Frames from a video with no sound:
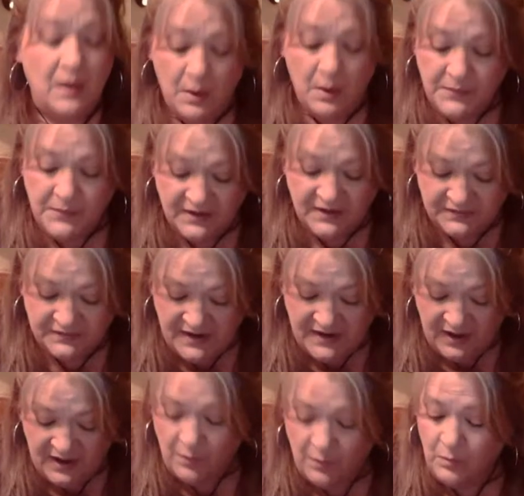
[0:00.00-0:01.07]
Because
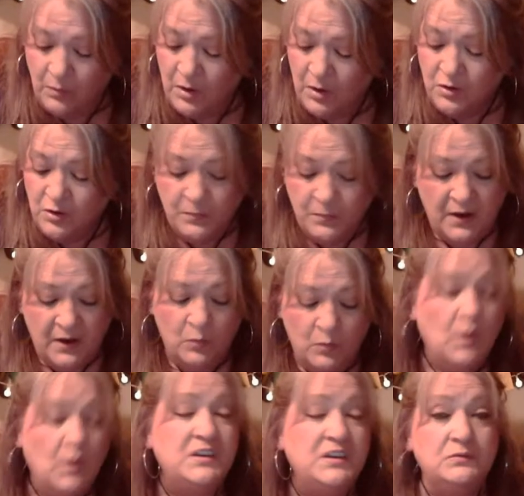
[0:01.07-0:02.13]
now, no matter
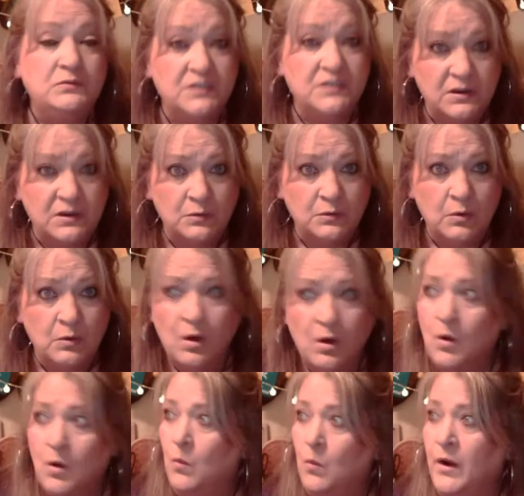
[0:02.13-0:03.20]
what you do,
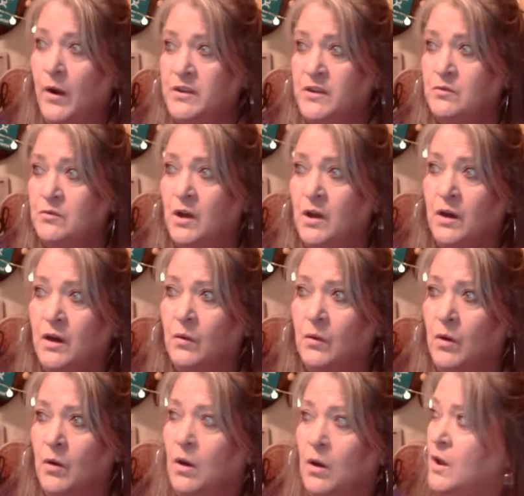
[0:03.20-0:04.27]
where you go,
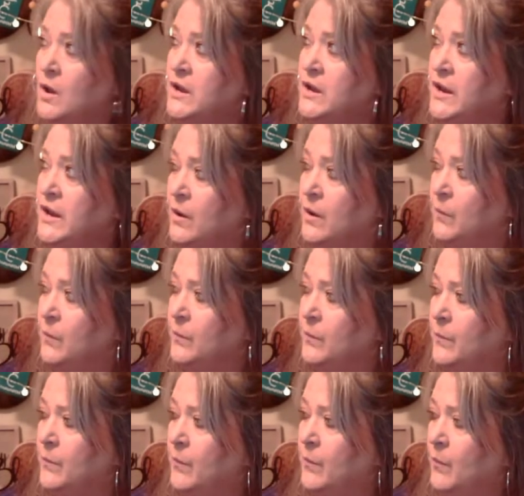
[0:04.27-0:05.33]
you know,
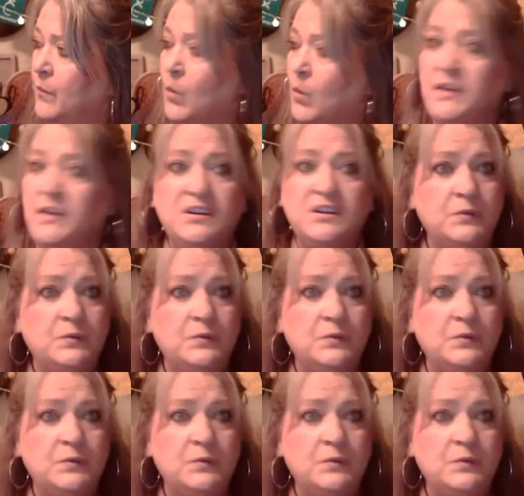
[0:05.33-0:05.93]
what you